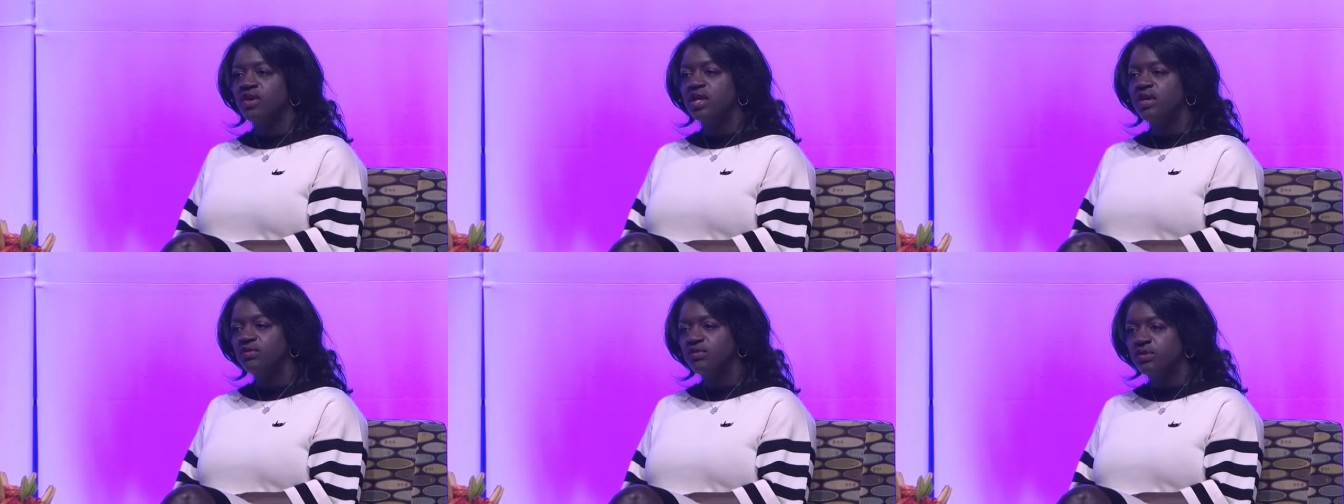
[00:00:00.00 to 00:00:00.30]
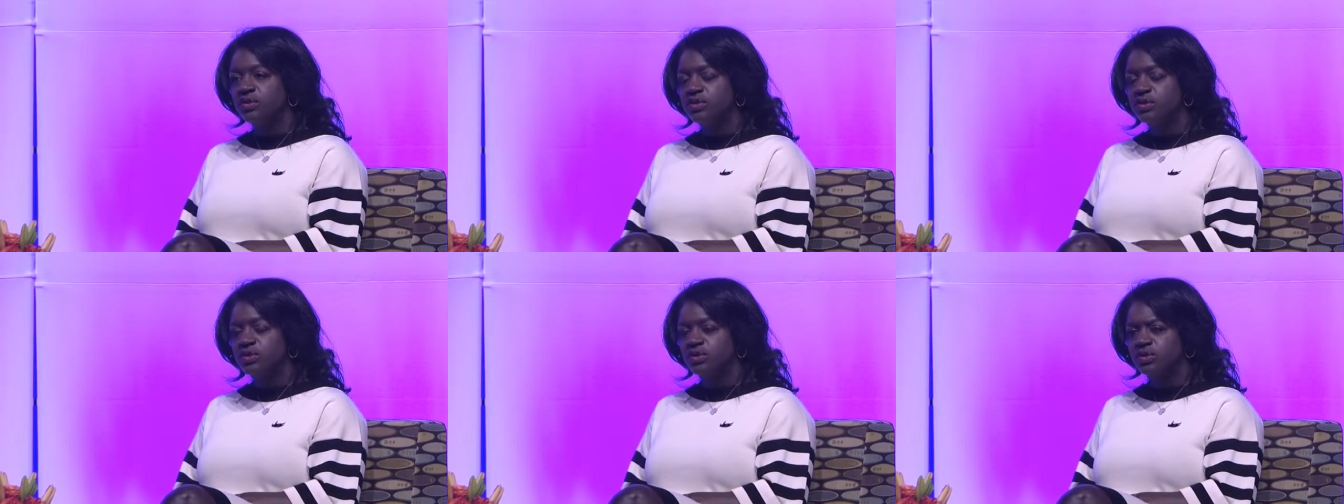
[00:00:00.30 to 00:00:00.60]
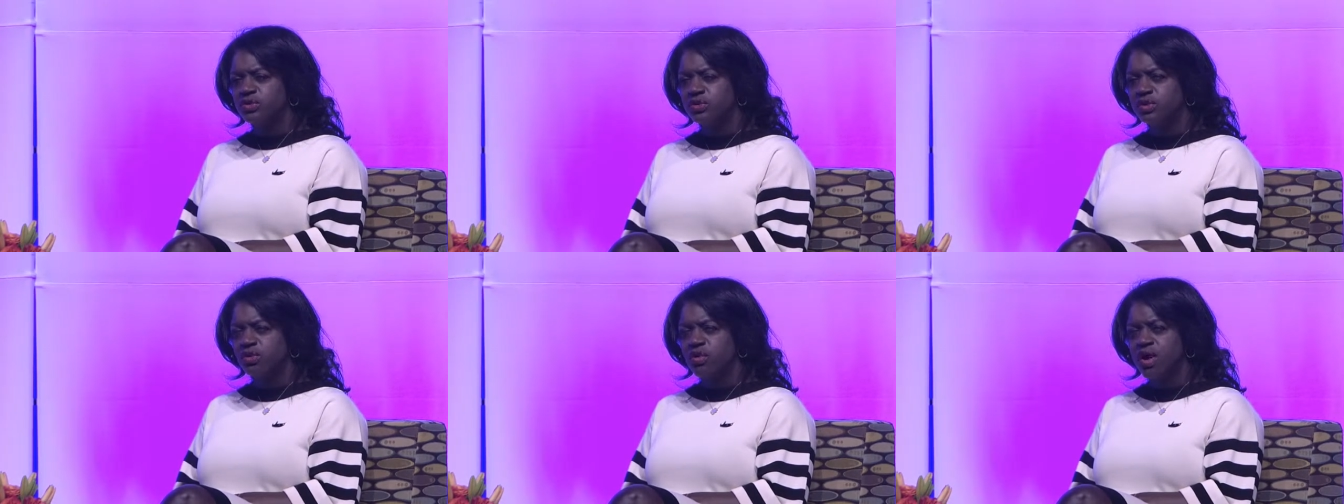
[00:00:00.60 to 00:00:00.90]

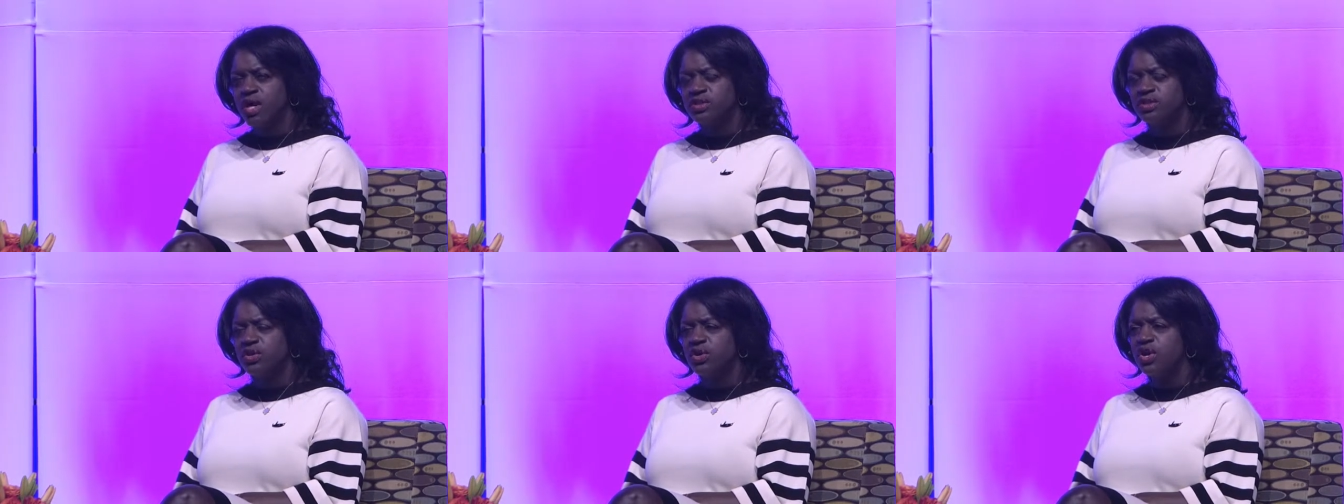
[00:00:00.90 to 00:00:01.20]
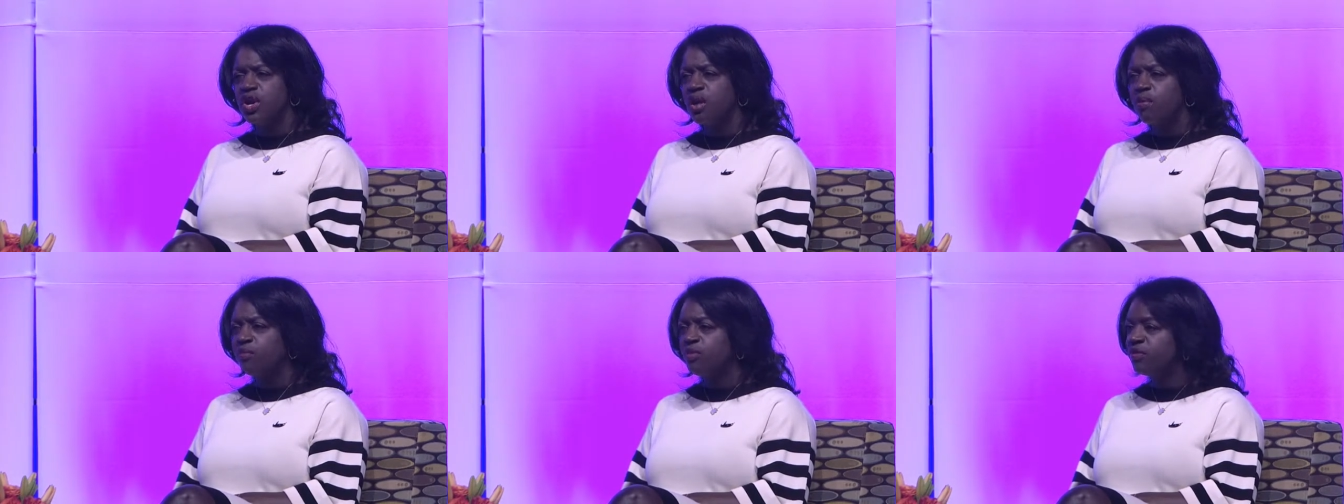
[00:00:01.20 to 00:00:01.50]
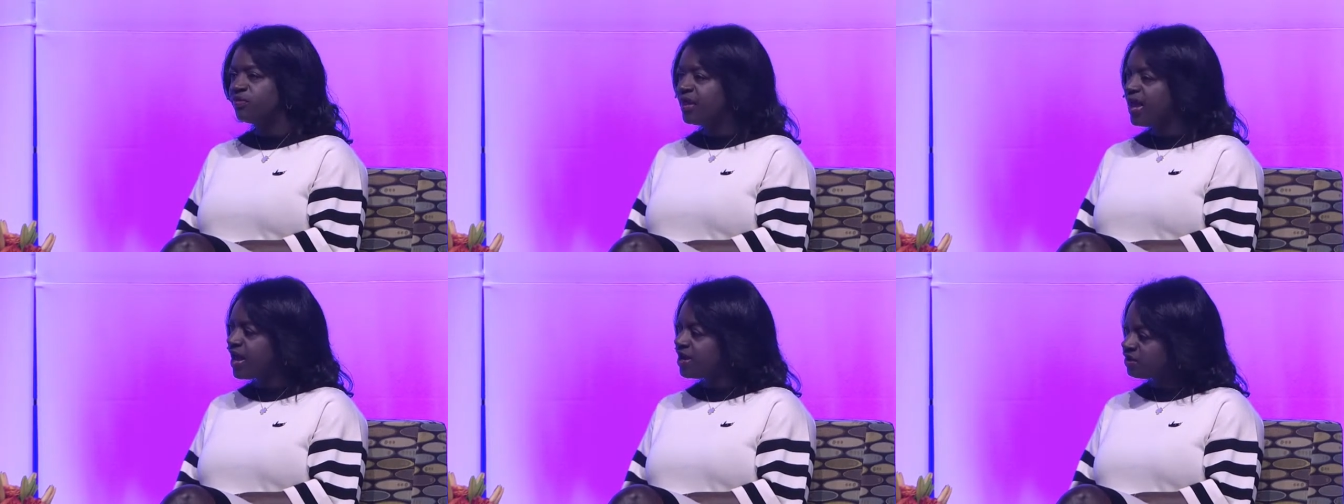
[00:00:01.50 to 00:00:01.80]
influencers across a number
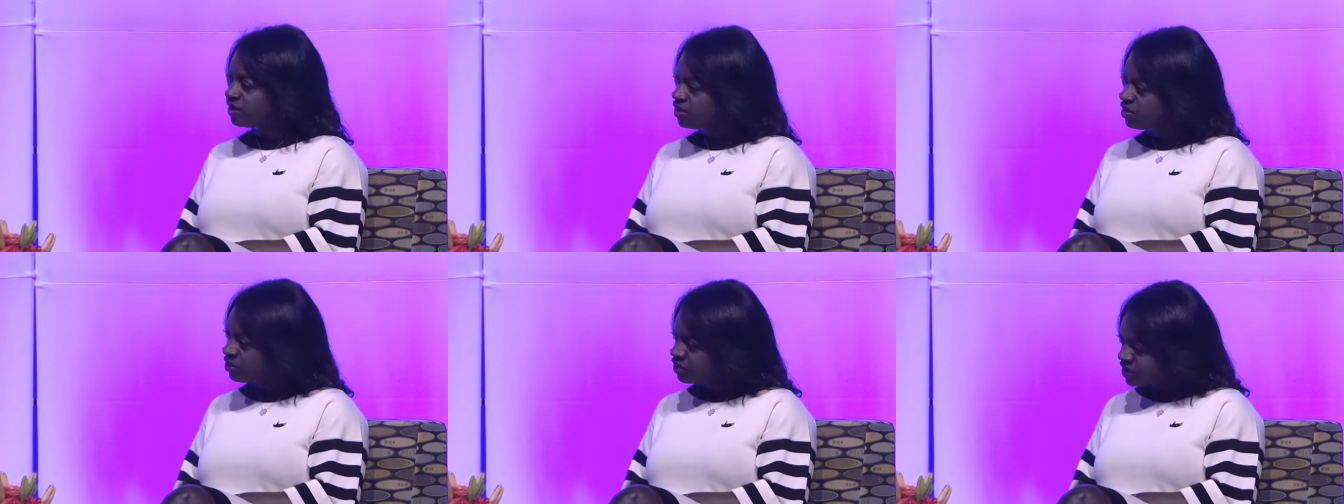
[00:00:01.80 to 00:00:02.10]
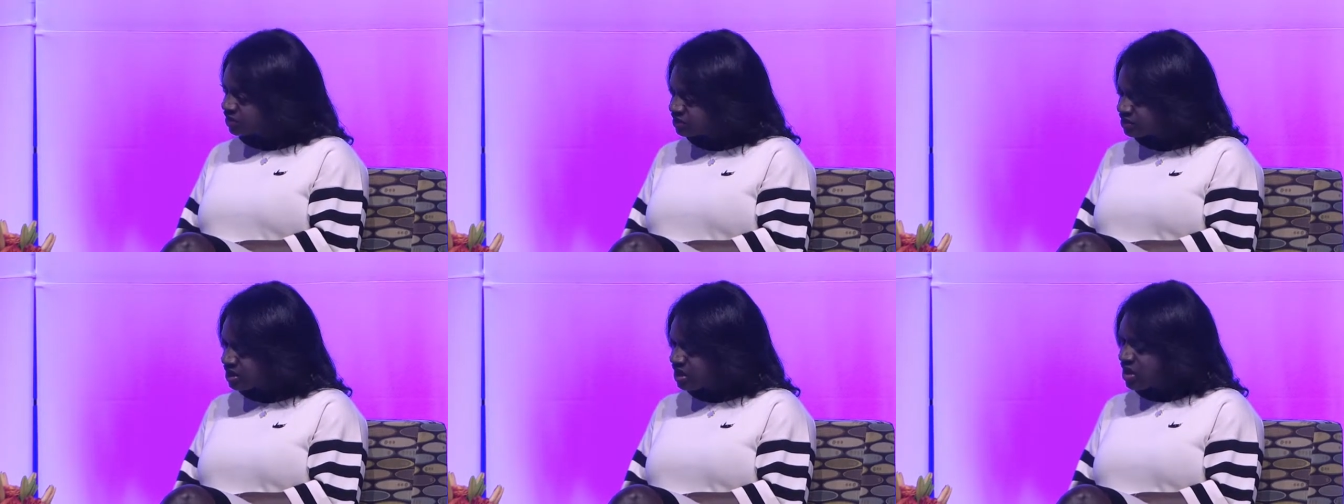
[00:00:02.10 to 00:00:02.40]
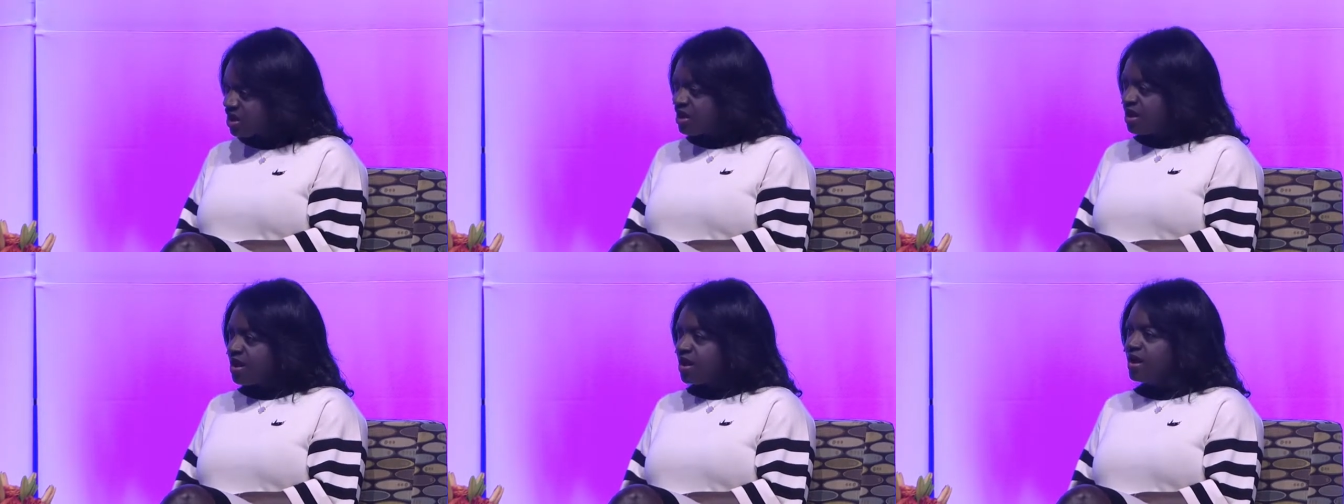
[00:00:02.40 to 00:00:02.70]
of categories
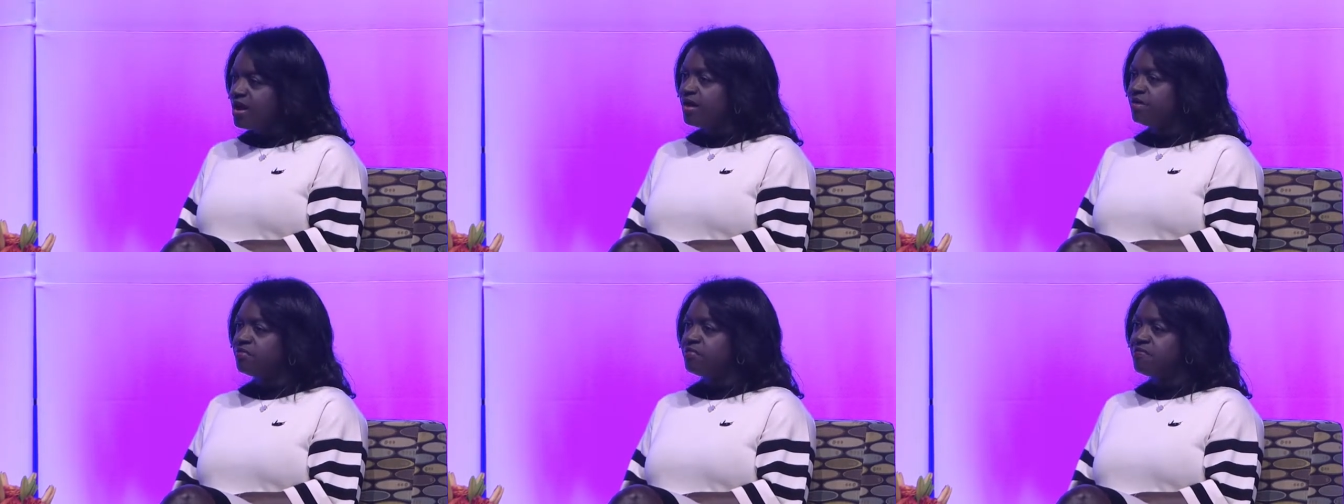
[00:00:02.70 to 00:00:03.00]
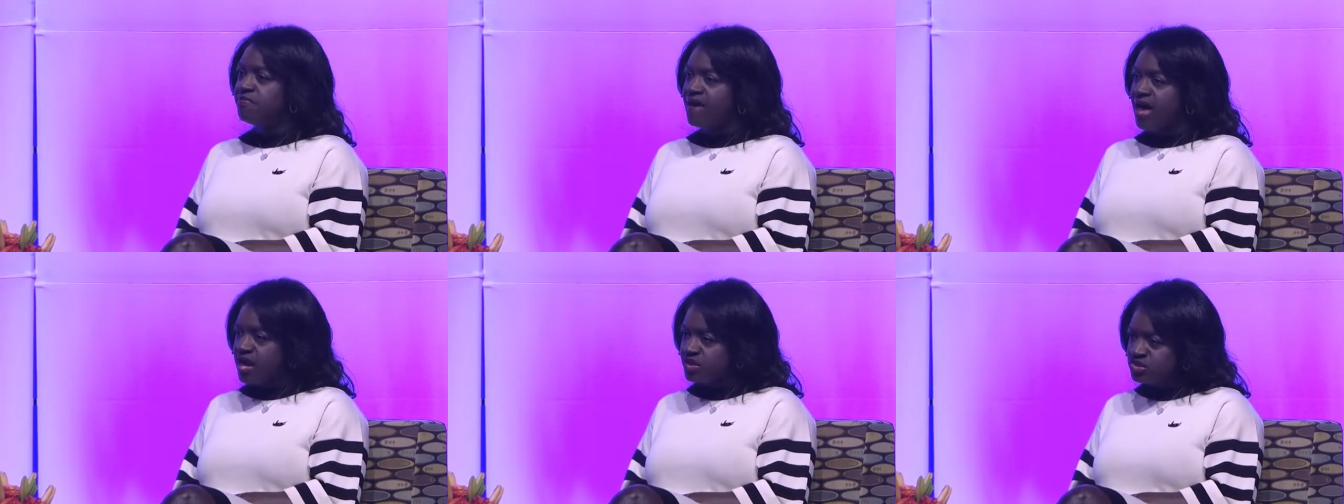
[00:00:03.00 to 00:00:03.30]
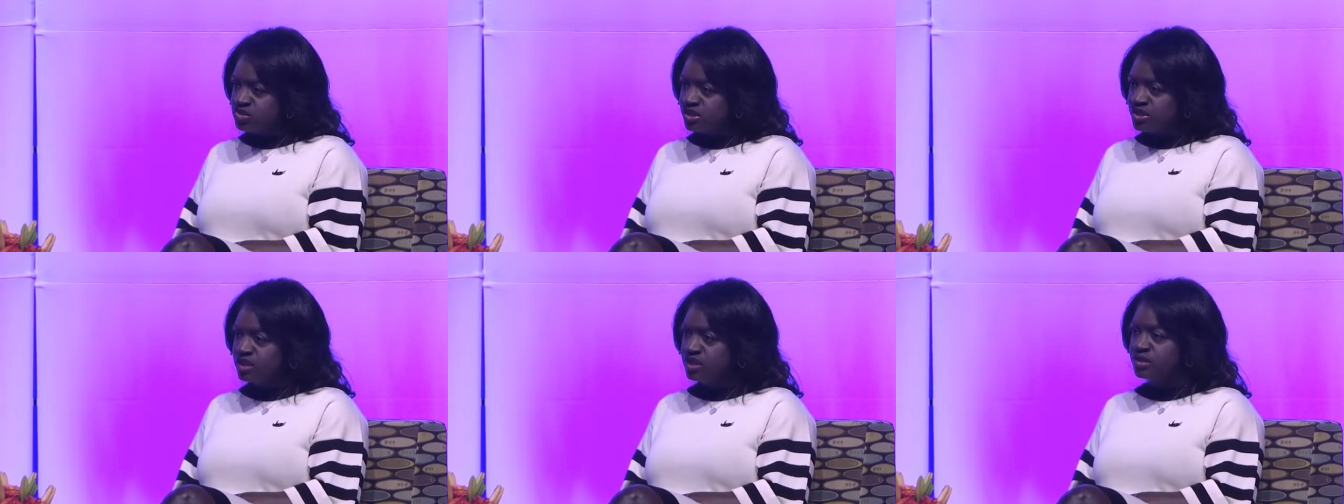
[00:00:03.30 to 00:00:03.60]
uh,
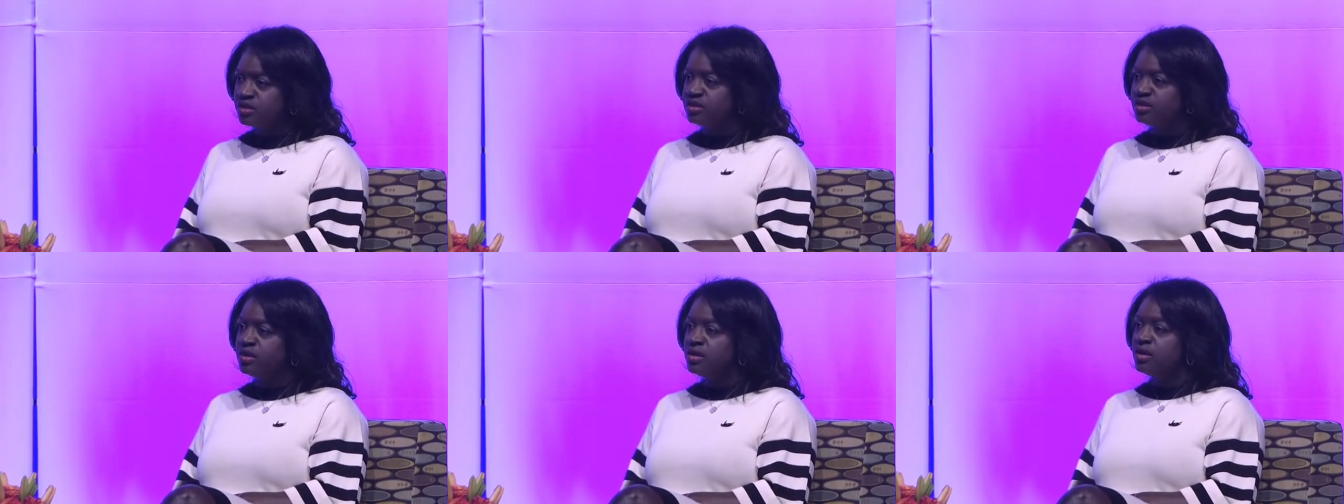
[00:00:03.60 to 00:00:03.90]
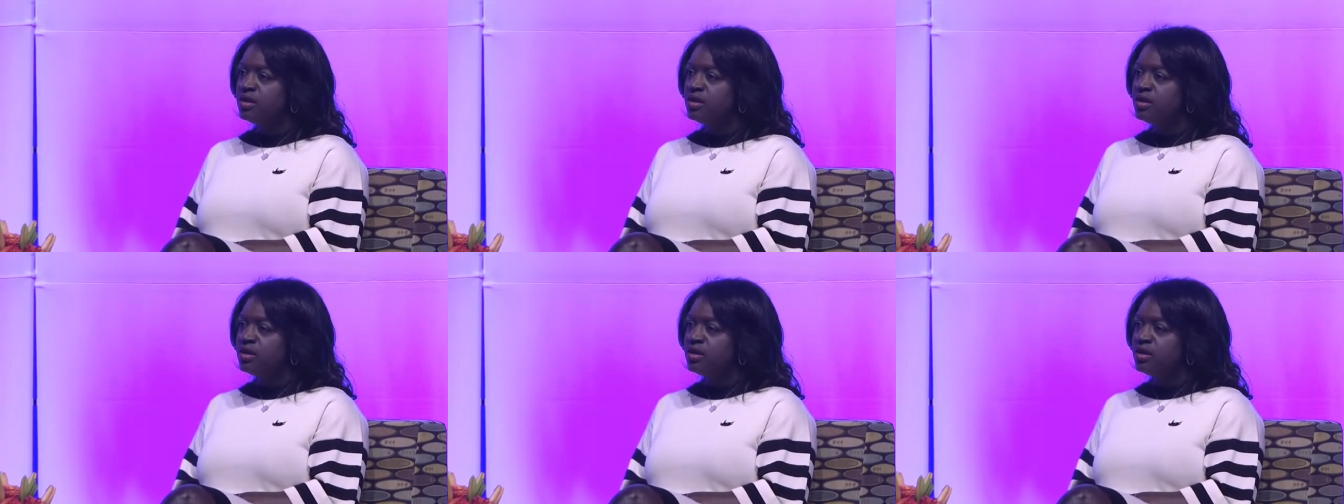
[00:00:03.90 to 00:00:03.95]
fashion,